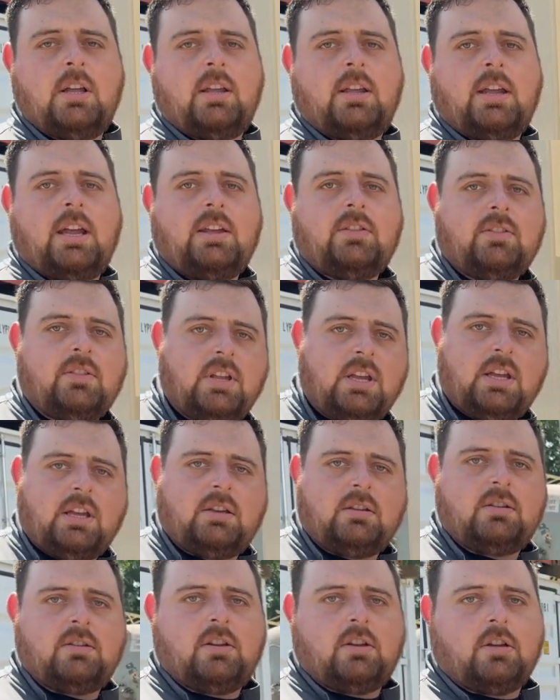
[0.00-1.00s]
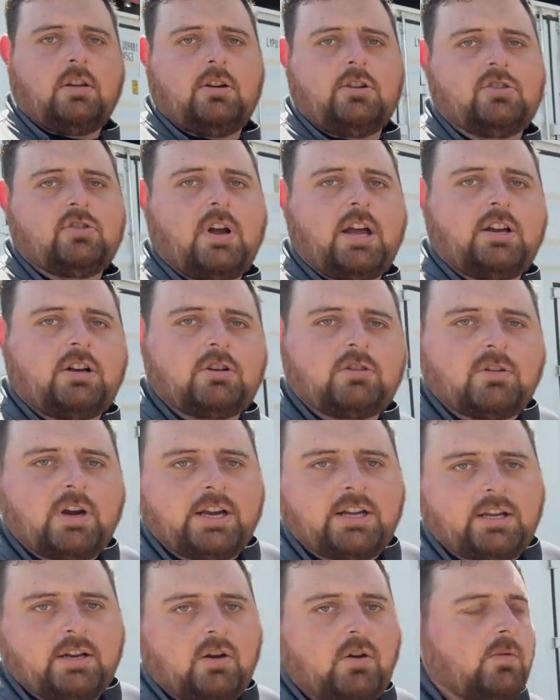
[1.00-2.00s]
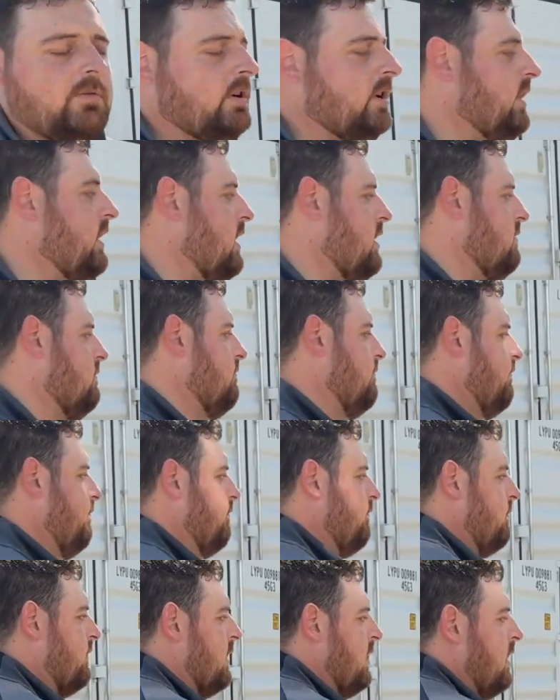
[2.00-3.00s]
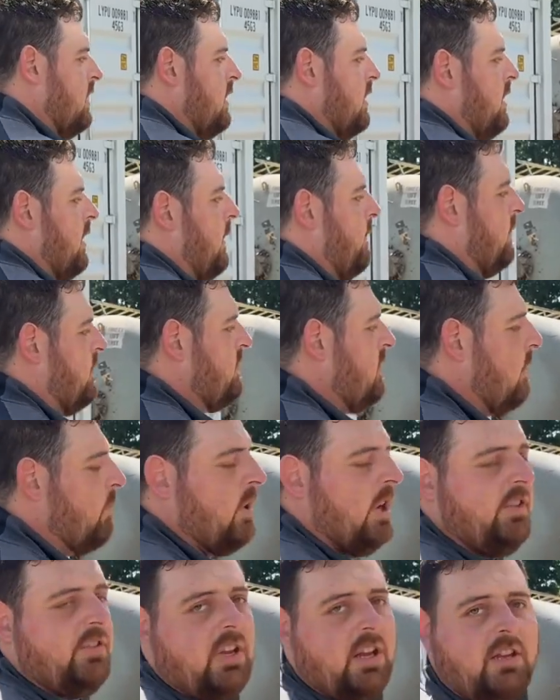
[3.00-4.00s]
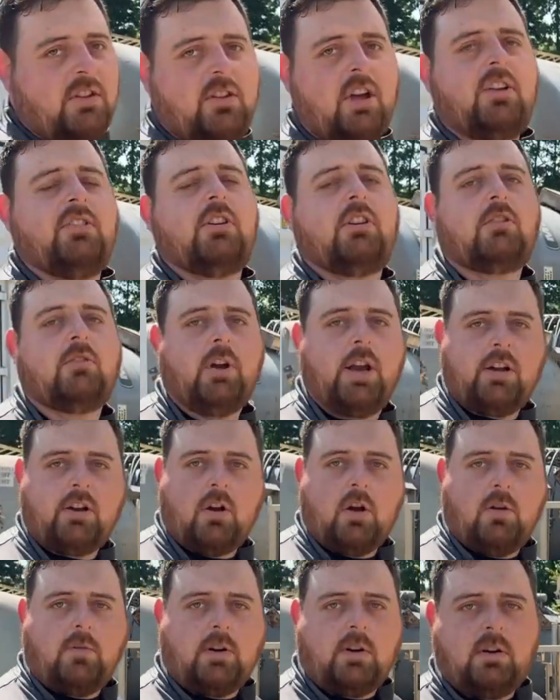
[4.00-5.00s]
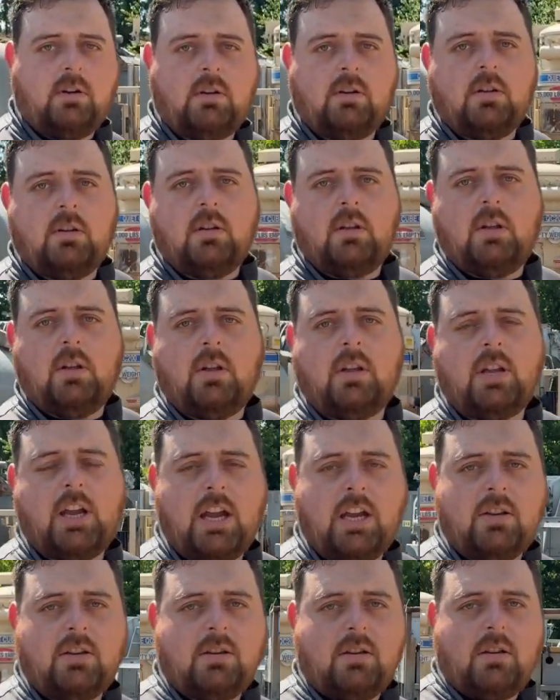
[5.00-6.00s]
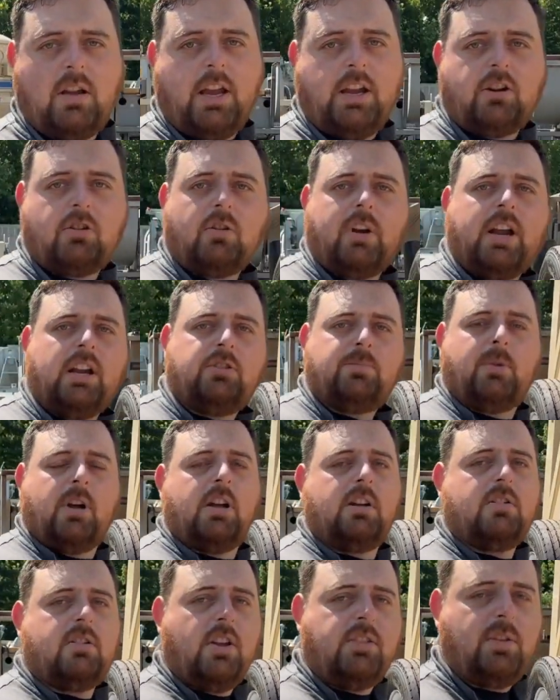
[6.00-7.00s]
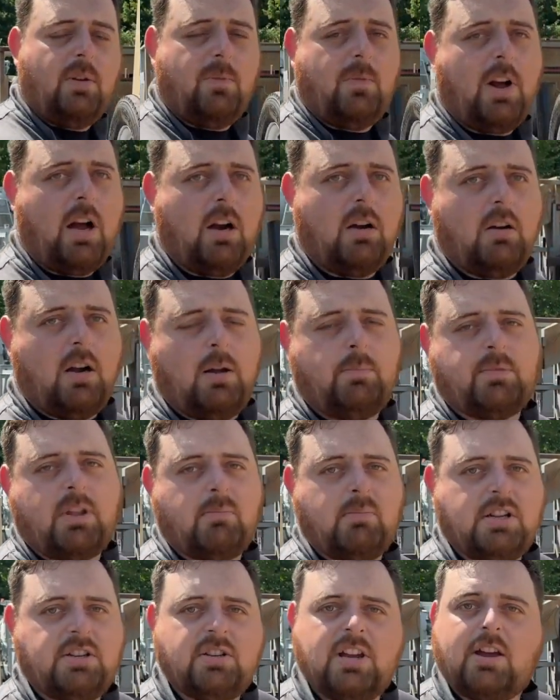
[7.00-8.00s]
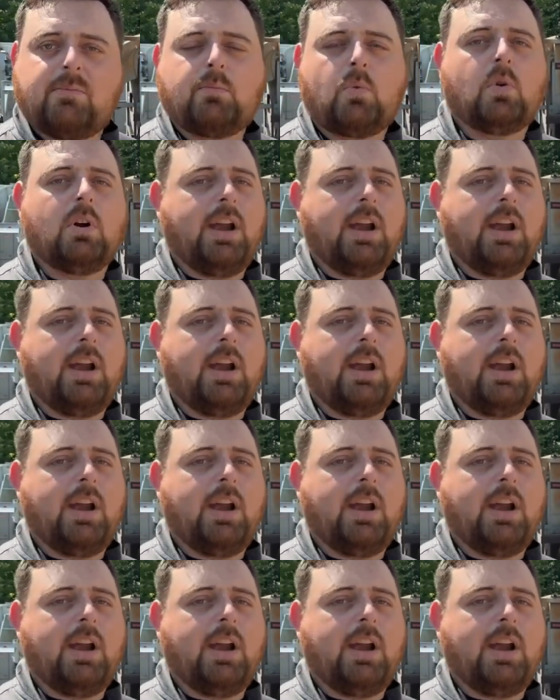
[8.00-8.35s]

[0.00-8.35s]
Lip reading: and then you're going to try to crank it over again. If for some reason it doesn't crank over, and it cranks but it doesn't fire up, that means you have more